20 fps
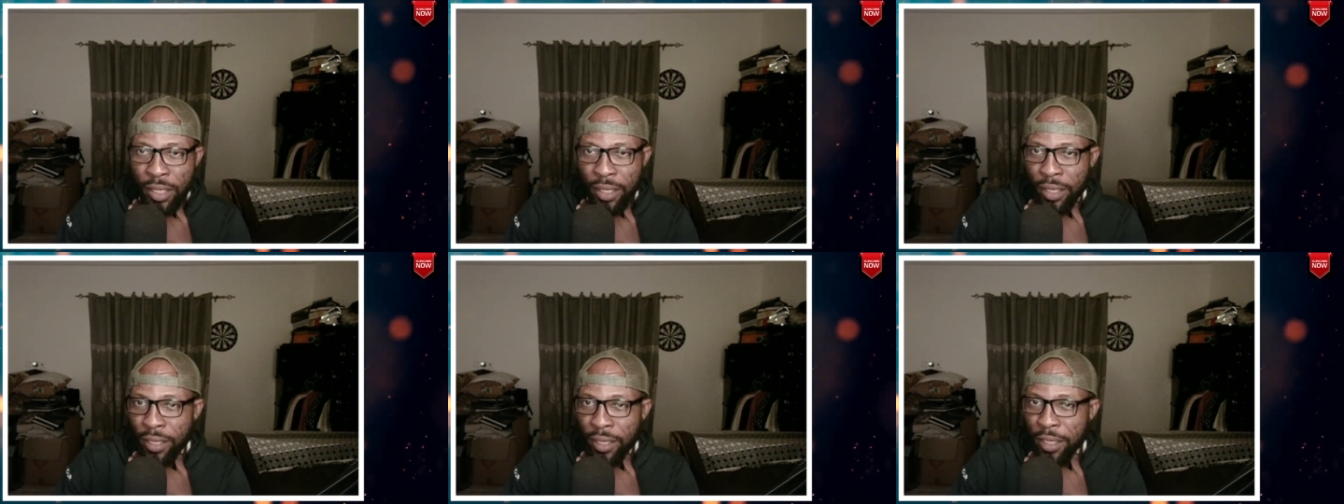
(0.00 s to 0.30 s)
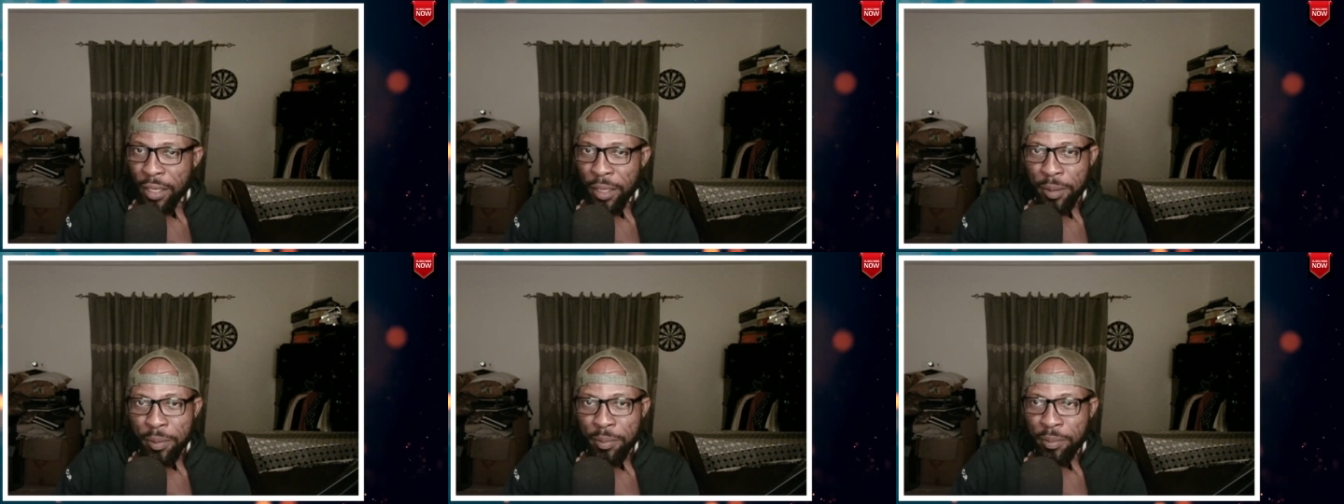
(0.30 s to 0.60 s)

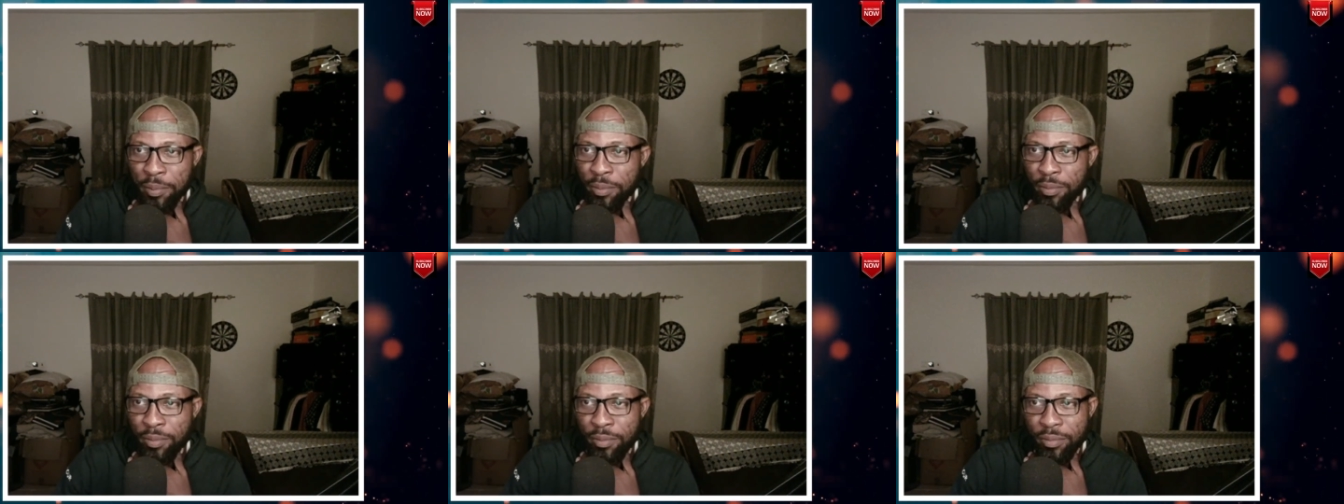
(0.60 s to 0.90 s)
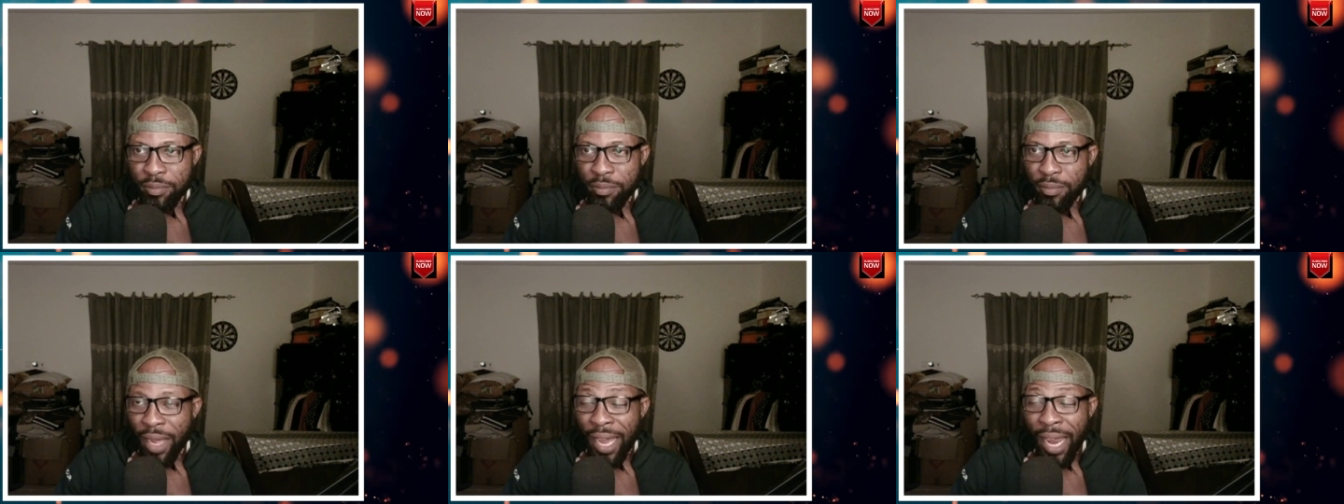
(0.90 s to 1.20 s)
Um,
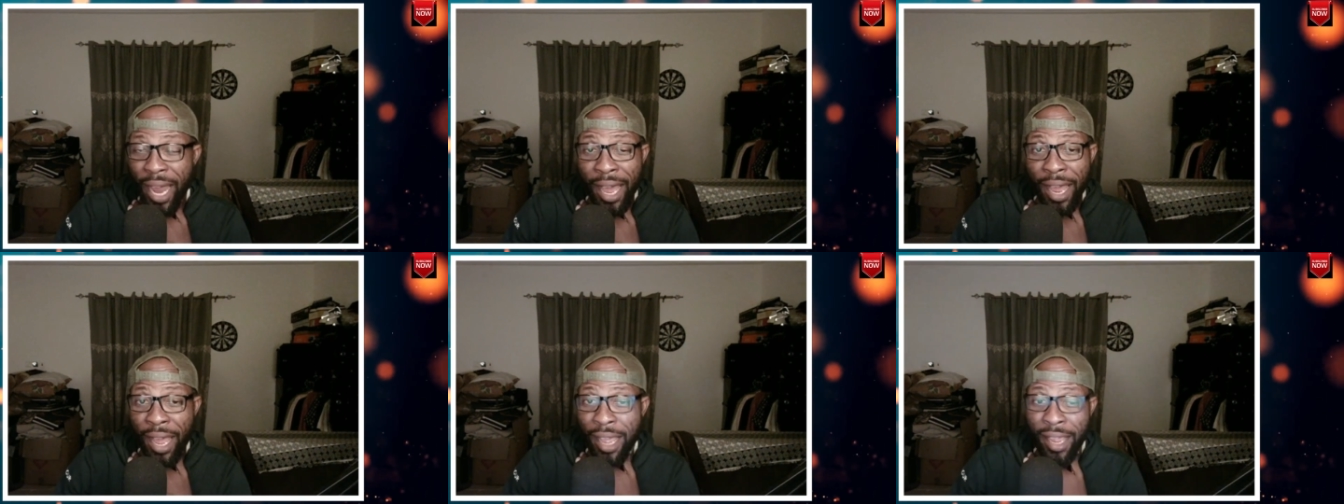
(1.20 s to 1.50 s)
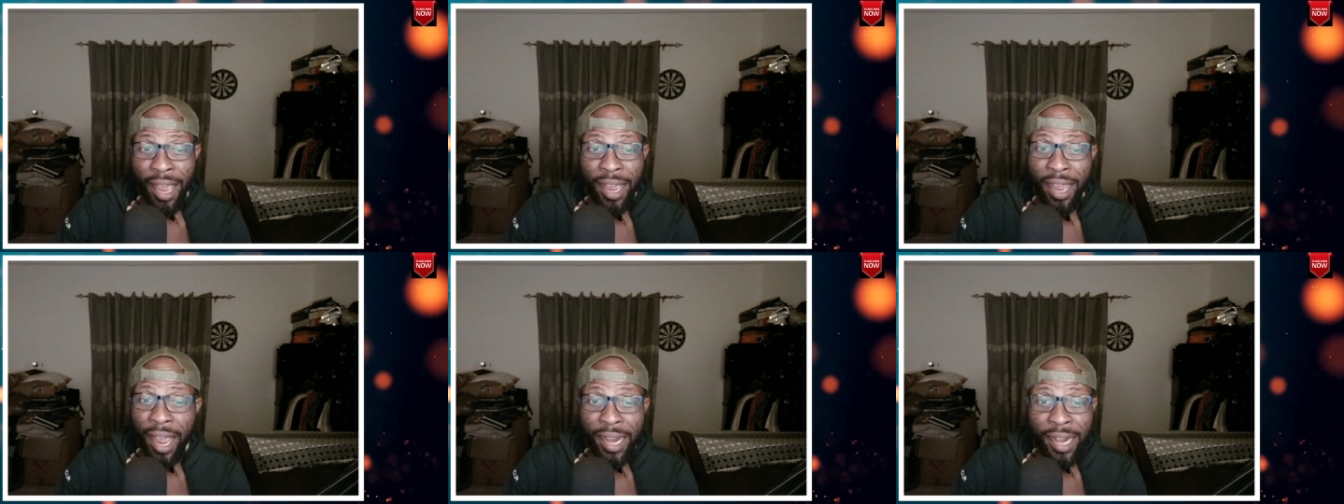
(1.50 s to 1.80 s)
I
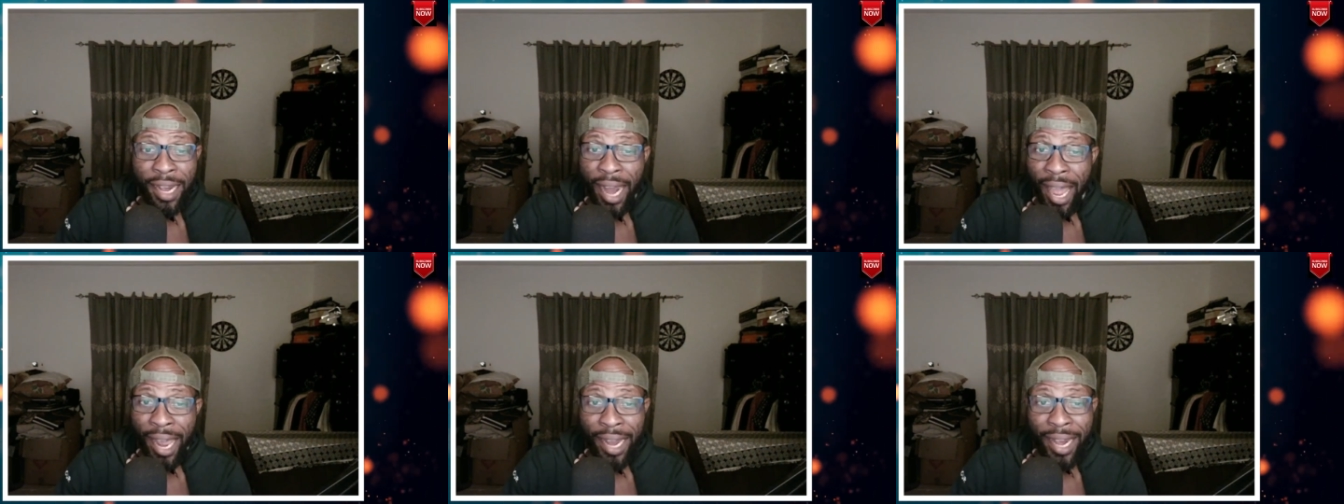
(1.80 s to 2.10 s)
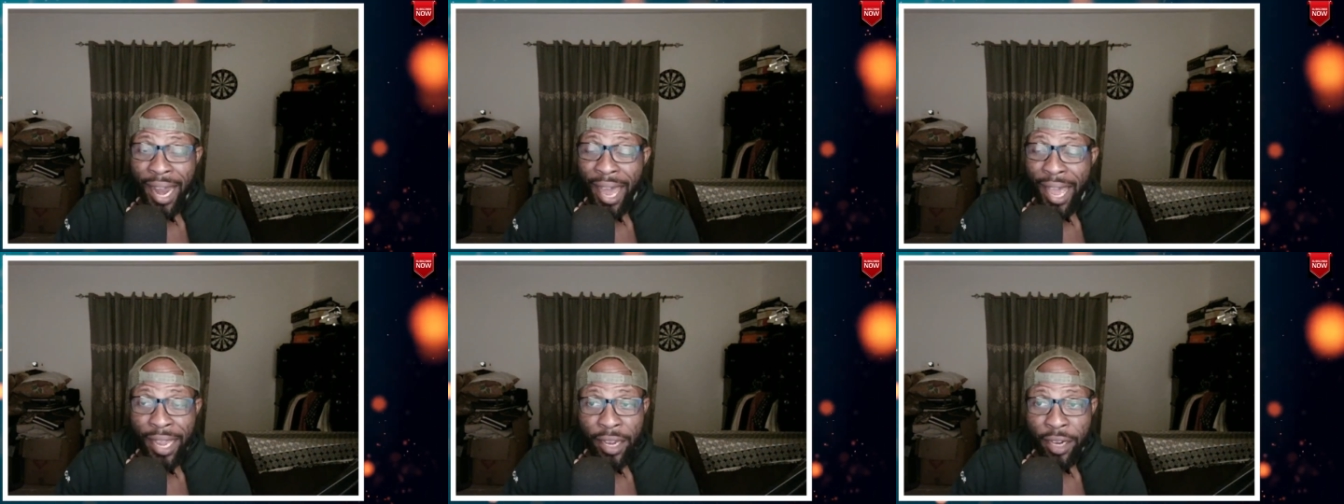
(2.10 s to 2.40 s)
I I, I
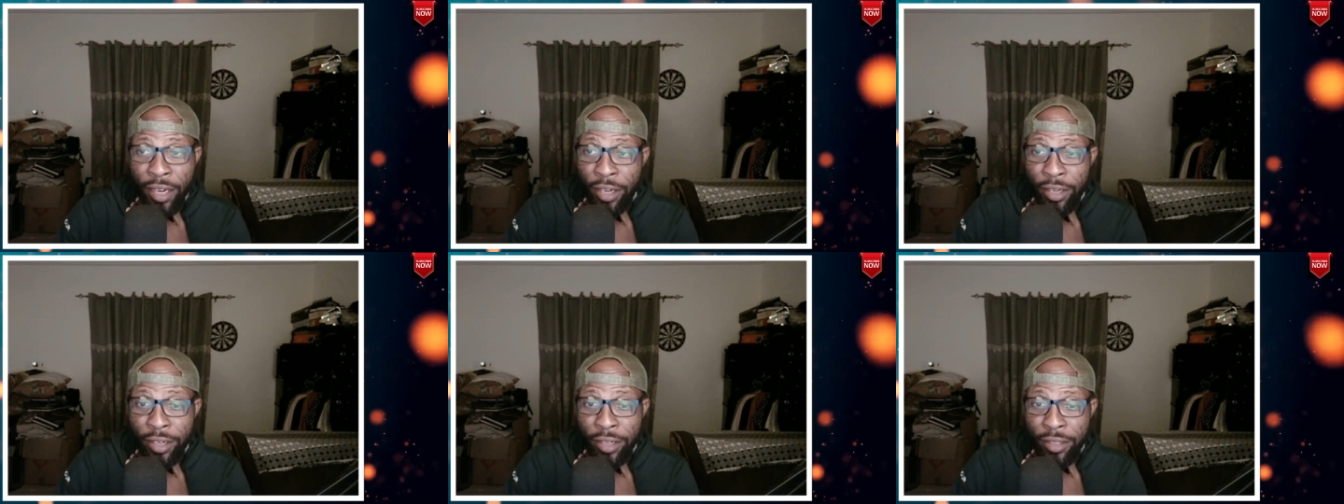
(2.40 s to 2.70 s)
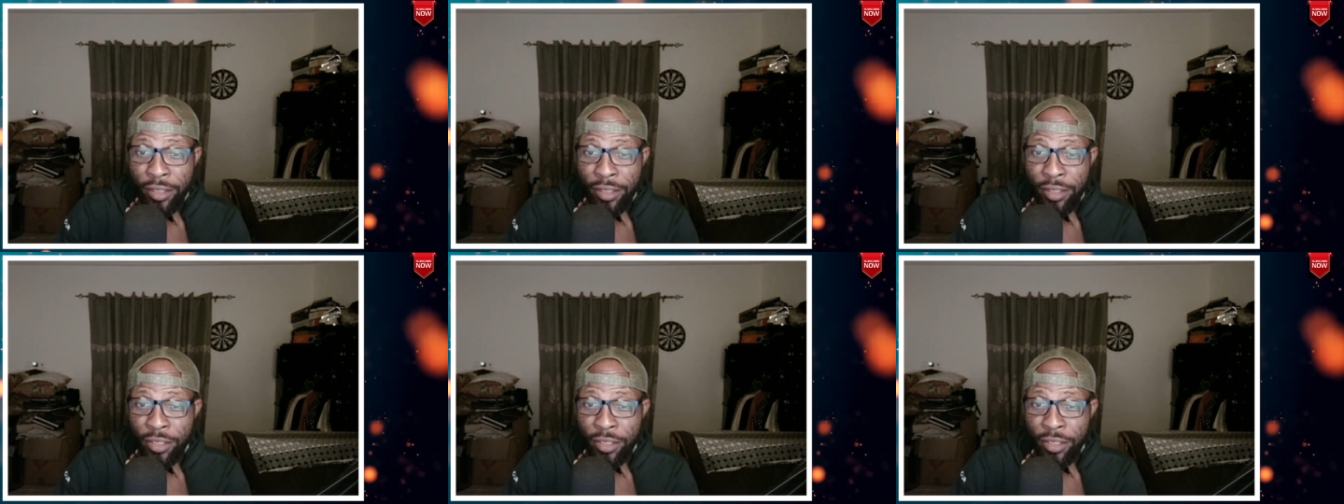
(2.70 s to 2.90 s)
like her,